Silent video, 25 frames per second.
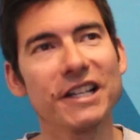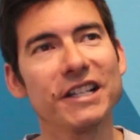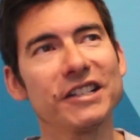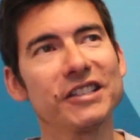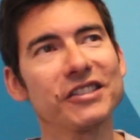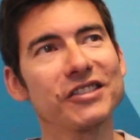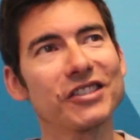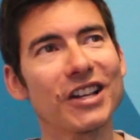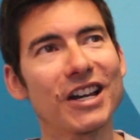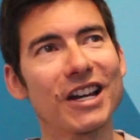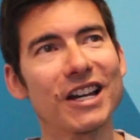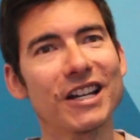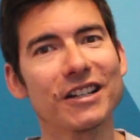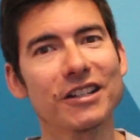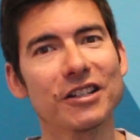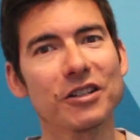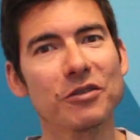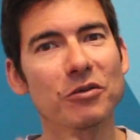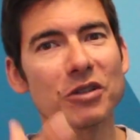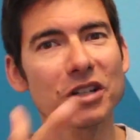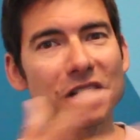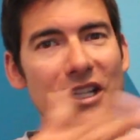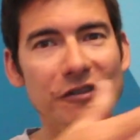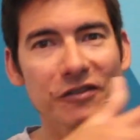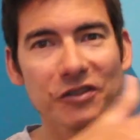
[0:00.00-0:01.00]
is that
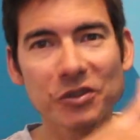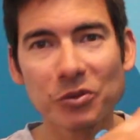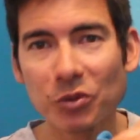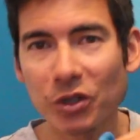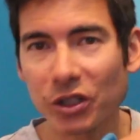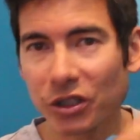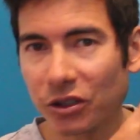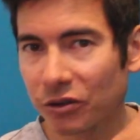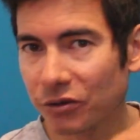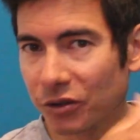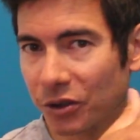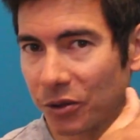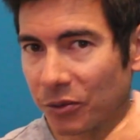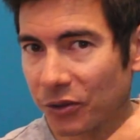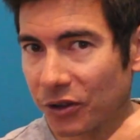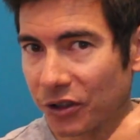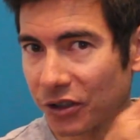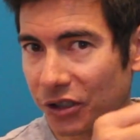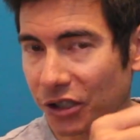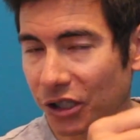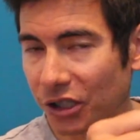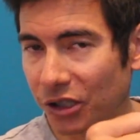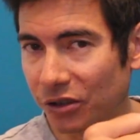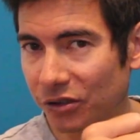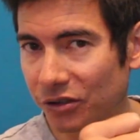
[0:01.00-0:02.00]
you want to have some wiggle room with
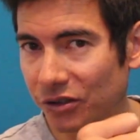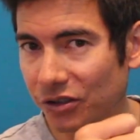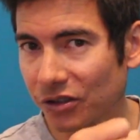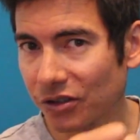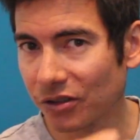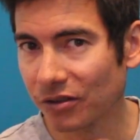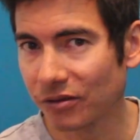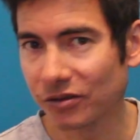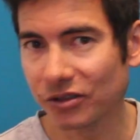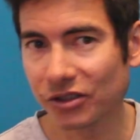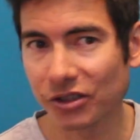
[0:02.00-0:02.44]
your toes.